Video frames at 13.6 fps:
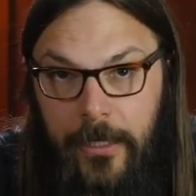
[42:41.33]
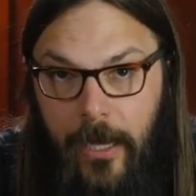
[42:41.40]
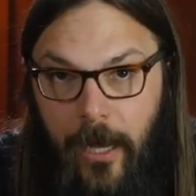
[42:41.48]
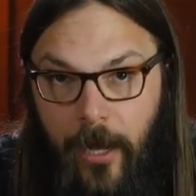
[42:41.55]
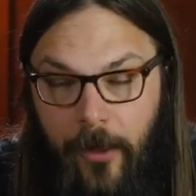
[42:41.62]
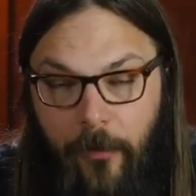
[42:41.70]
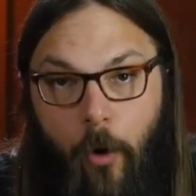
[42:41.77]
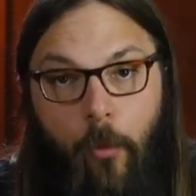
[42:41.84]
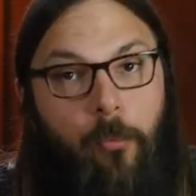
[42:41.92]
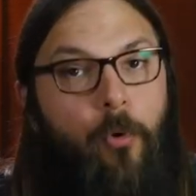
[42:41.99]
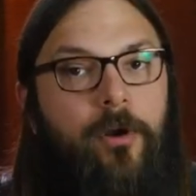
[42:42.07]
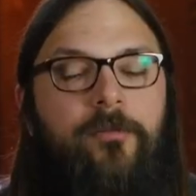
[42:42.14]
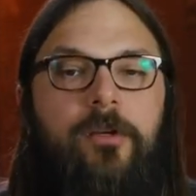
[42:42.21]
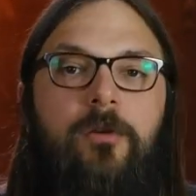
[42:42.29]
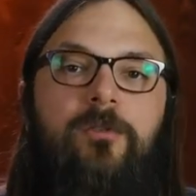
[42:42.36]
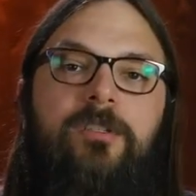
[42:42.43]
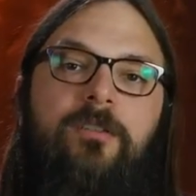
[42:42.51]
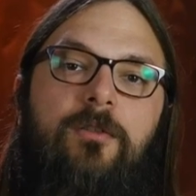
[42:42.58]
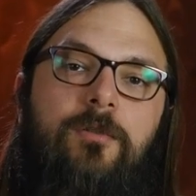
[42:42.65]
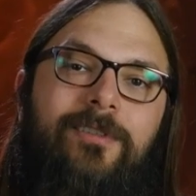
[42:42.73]
The whole point of
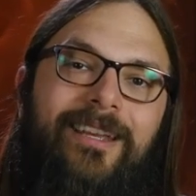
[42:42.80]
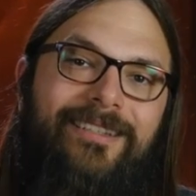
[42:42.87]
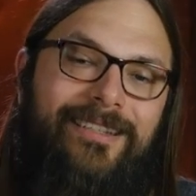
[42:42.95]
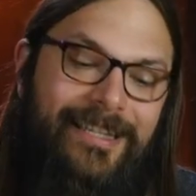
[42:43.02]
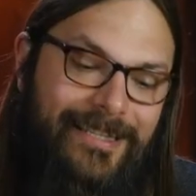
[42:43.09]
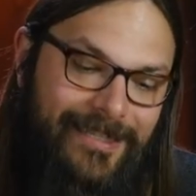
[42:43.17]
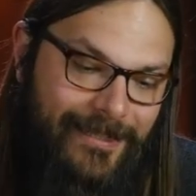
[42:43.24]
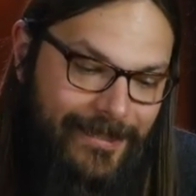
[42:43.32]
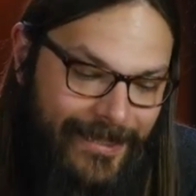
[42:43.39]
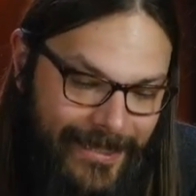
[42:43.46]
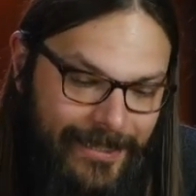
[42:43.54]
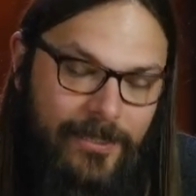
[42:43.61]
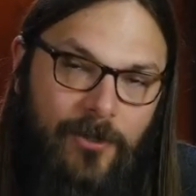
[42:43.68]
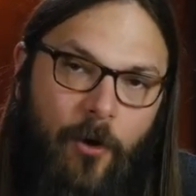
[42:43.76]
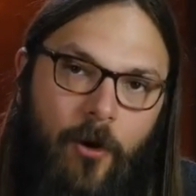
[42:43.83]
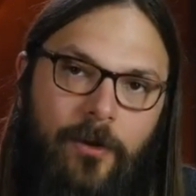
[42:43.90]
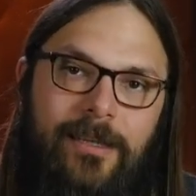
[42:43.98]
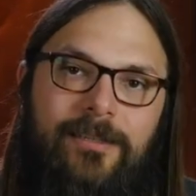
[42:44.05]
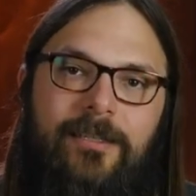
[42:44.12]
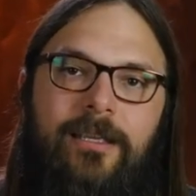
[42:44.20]
Acoustic Tuesday is to get guitar
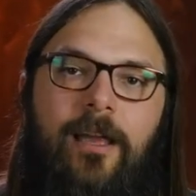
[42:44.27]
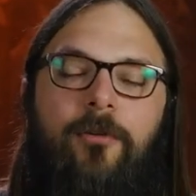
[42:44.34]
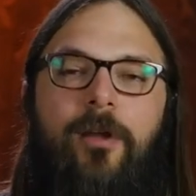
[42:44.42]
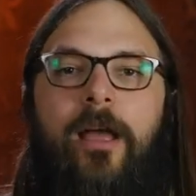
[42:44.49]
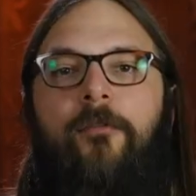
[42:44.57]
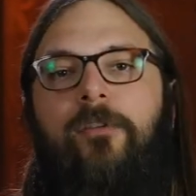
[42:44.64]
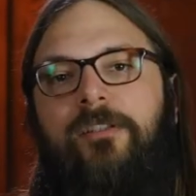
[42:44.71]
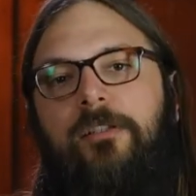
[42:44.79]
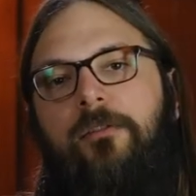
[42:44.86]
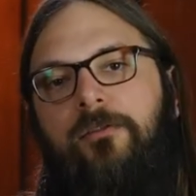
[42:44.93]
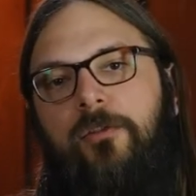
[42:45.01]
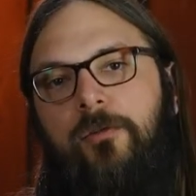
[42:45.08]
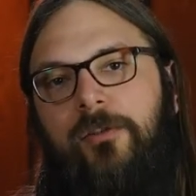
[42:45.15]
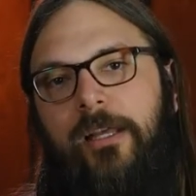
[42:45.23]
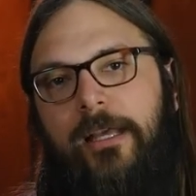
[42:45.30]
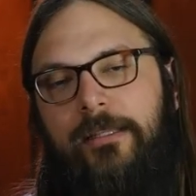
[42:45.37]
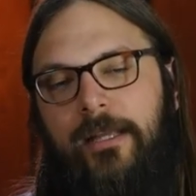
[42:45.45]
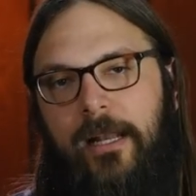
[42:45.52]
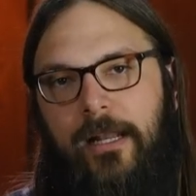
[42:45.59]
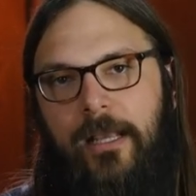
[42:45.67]
geeks together every single Tuesday at
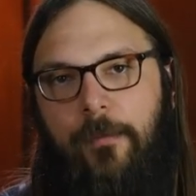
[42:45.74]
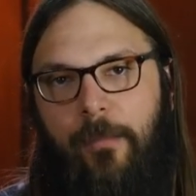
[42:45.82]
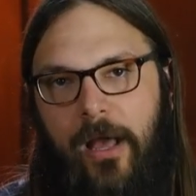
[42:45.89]
10 a.m.